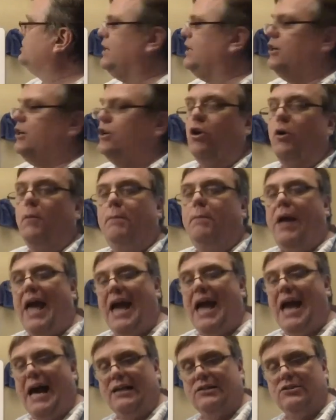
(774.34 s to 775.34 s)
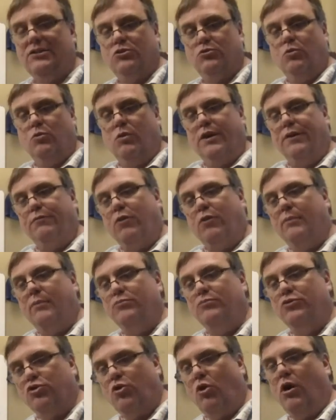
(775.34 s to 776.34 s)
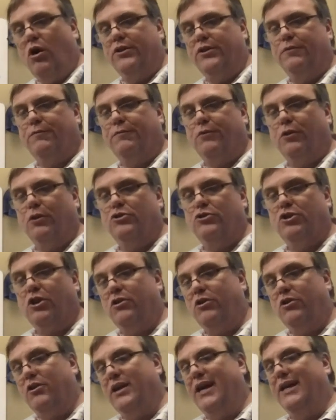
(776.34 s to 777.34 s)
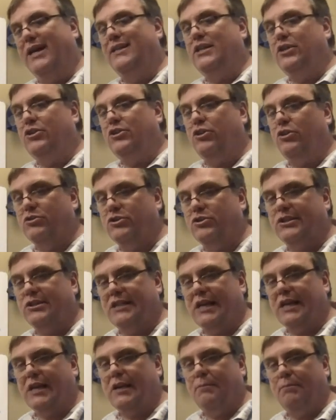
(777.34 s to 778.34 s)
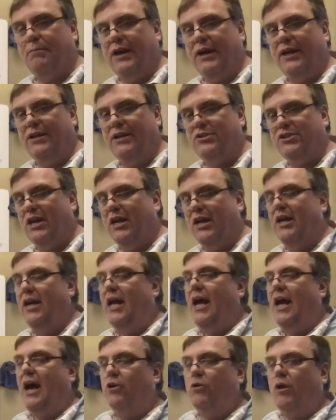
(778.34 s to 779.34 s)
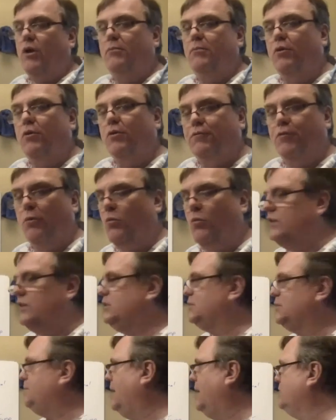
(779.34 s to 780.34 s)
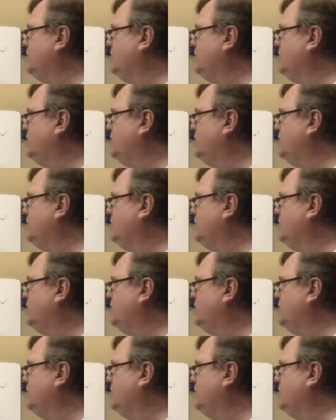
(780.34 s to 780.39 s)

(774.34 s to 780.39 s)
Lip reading: go past whatever I'm drawing the flow chart on, and I need to use a second page, how do I move from one spot to